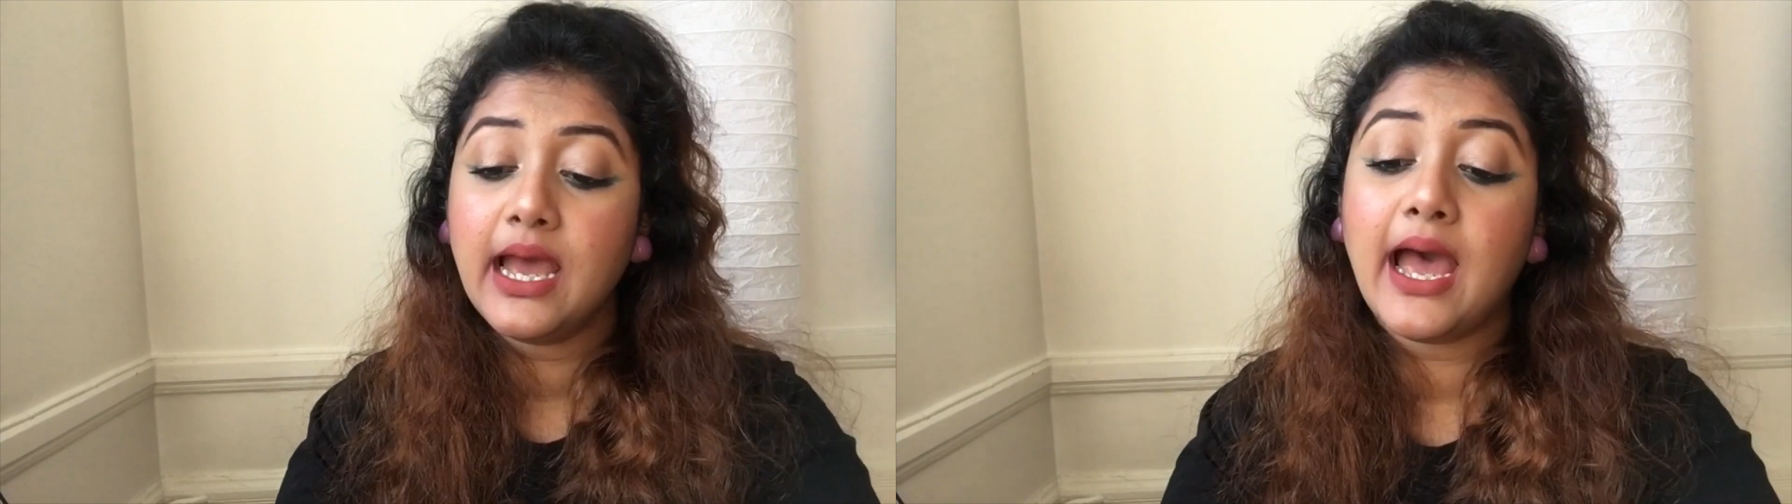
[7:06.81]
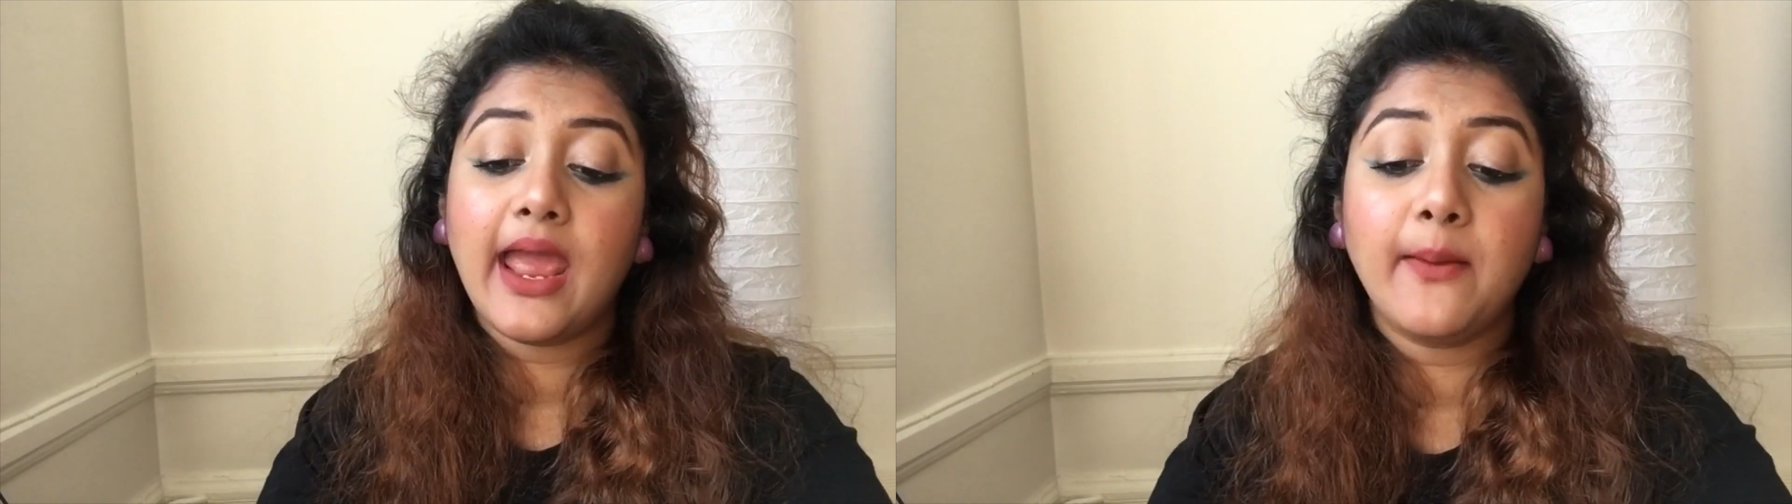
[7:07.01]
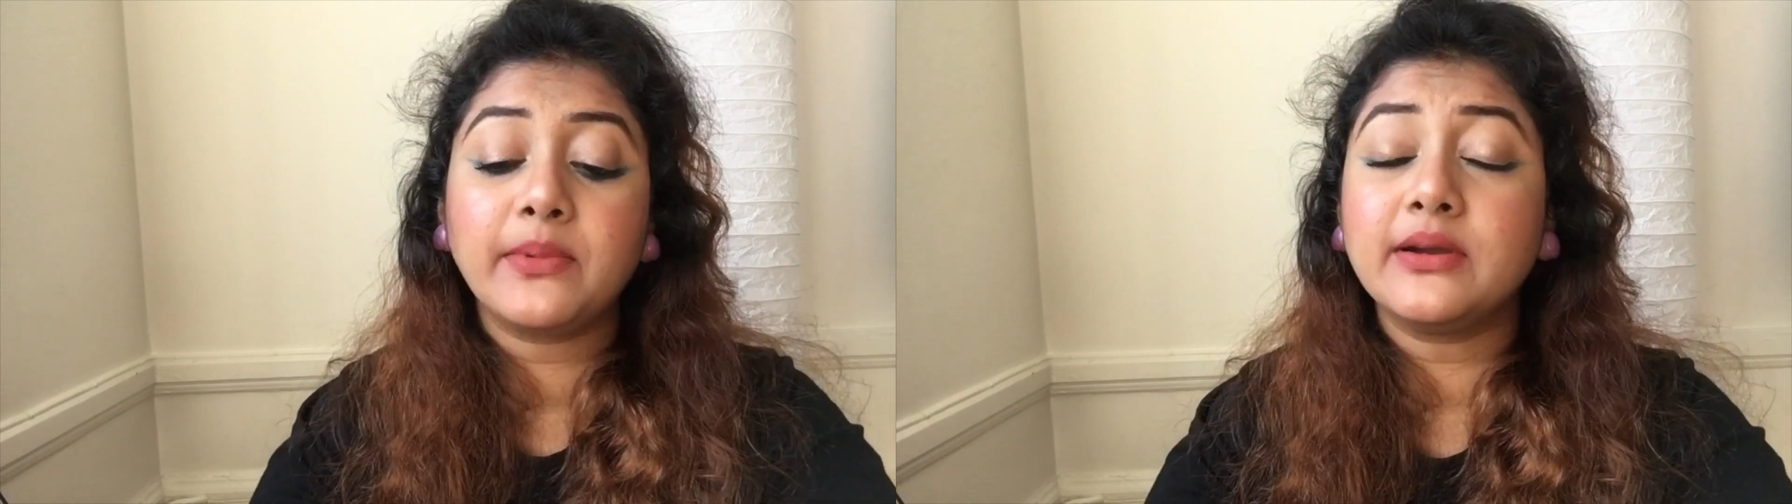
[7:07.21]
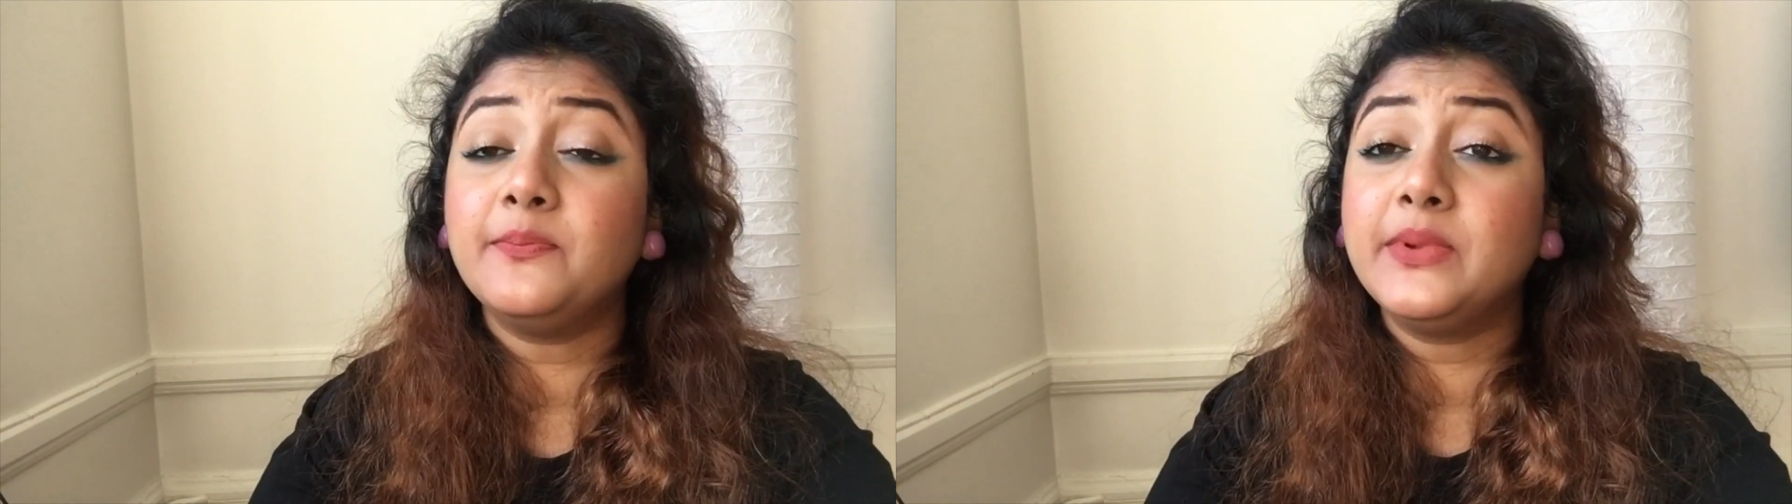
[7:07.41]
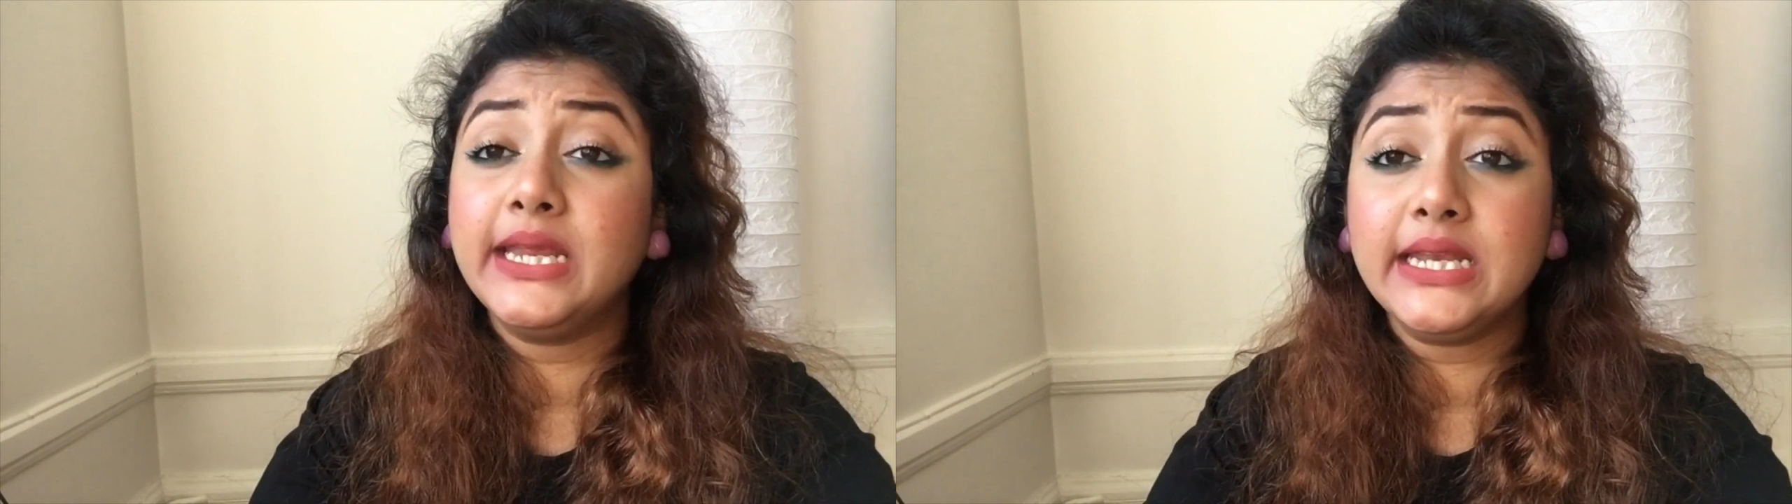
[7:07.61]
I am
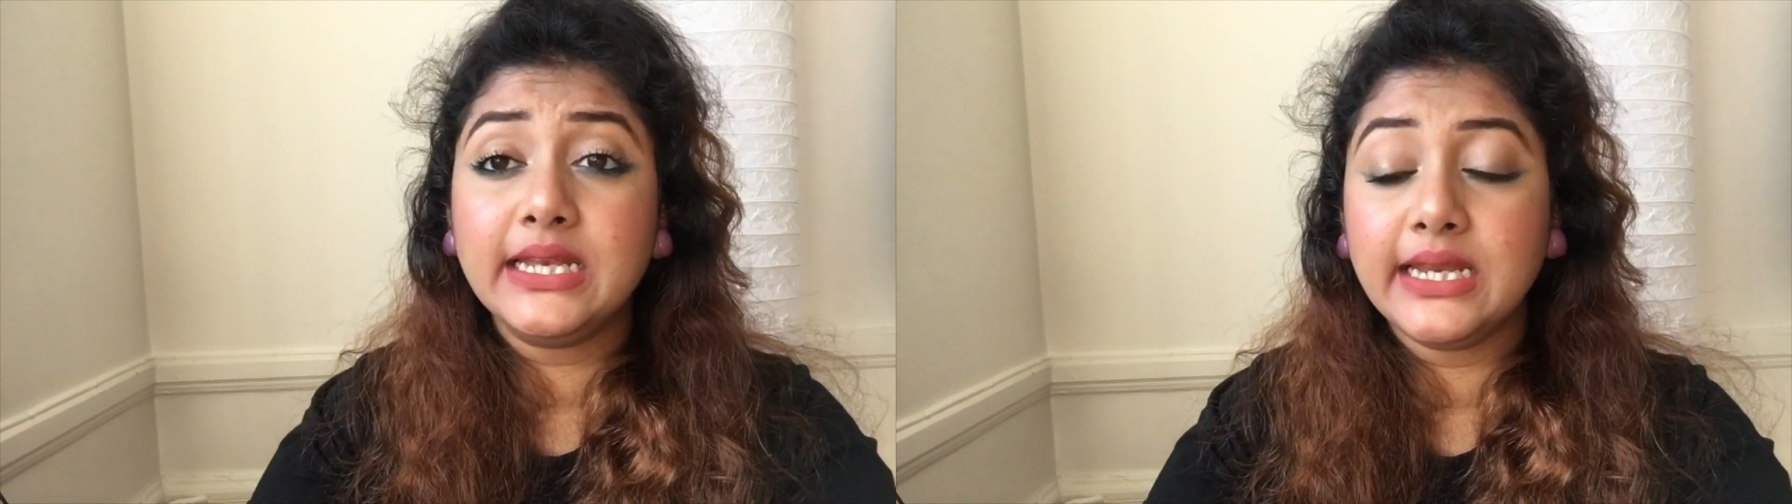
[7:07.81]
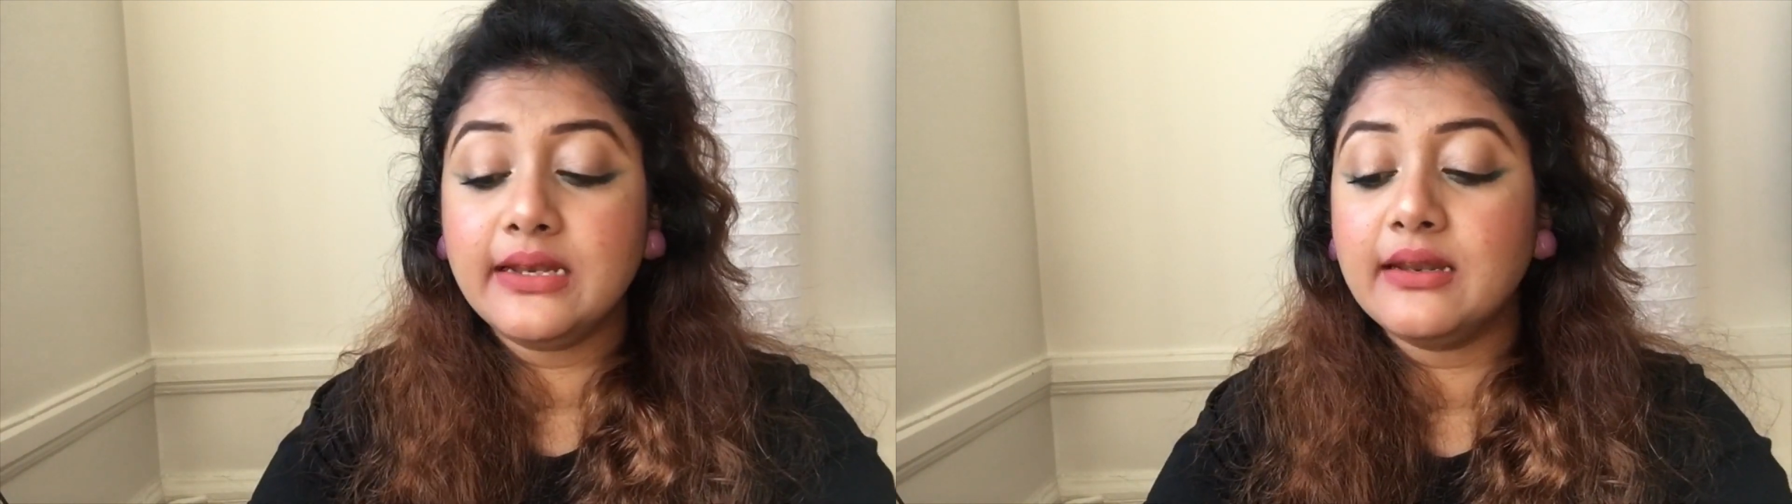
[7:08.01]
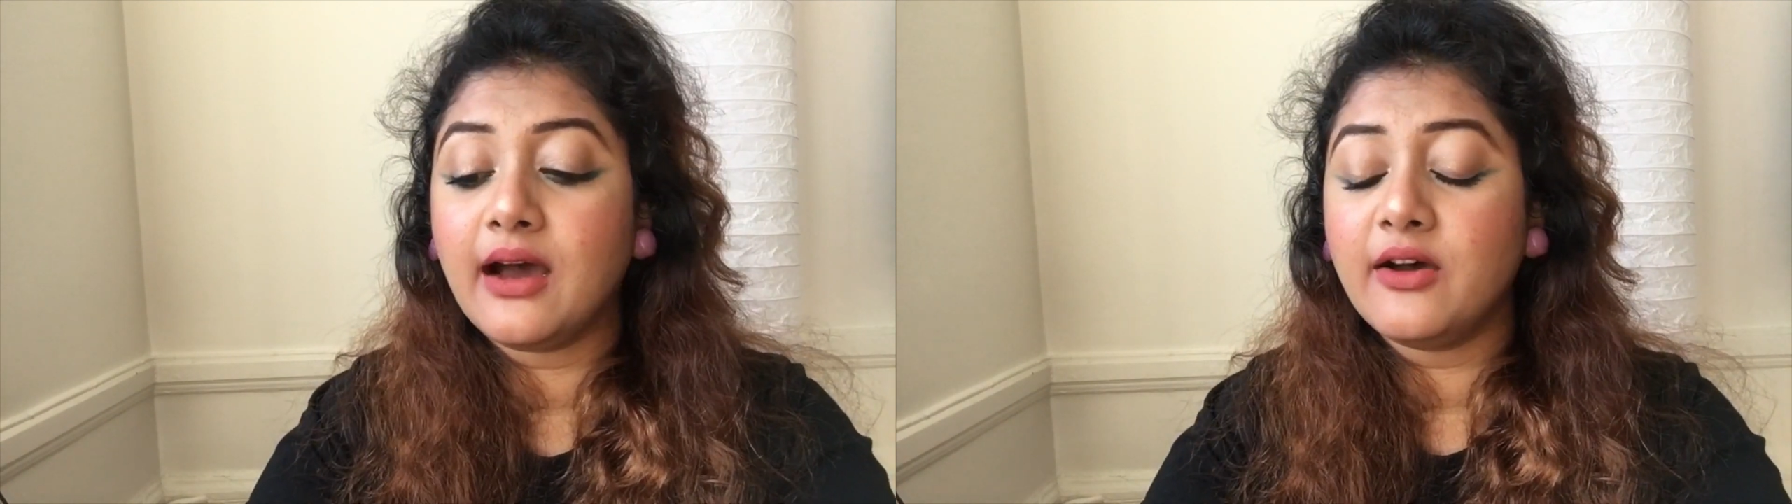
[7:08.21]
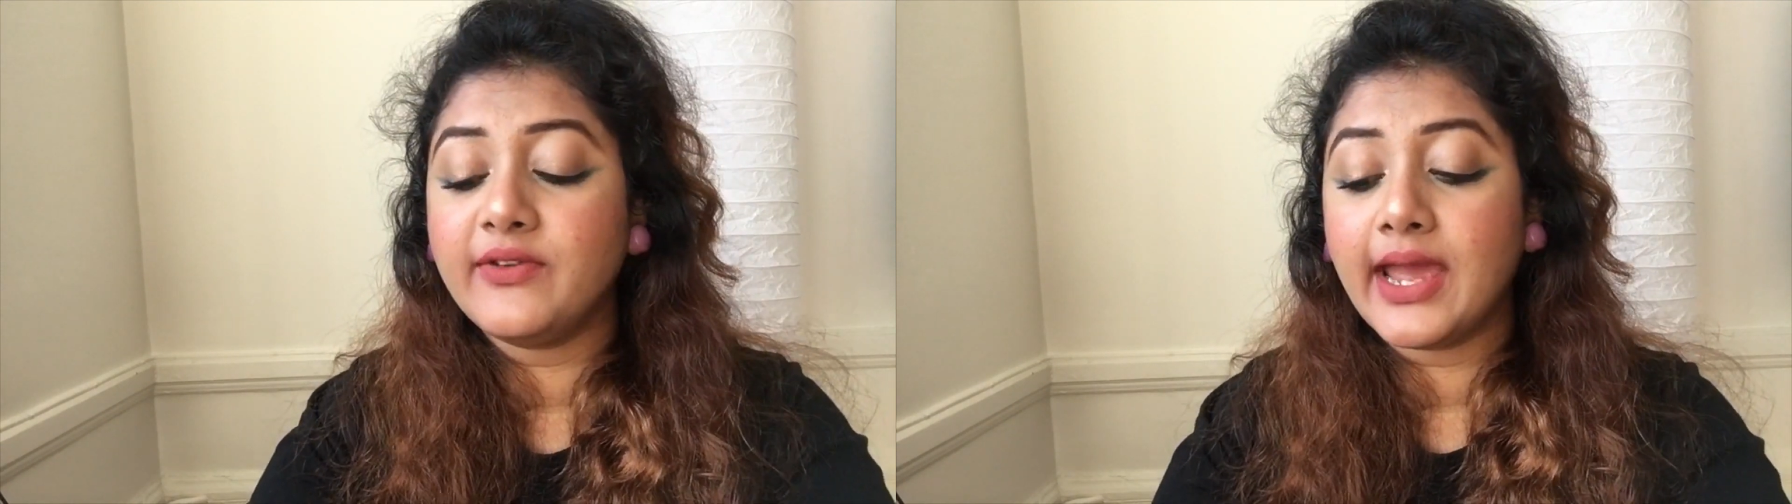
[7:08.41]
completely in love,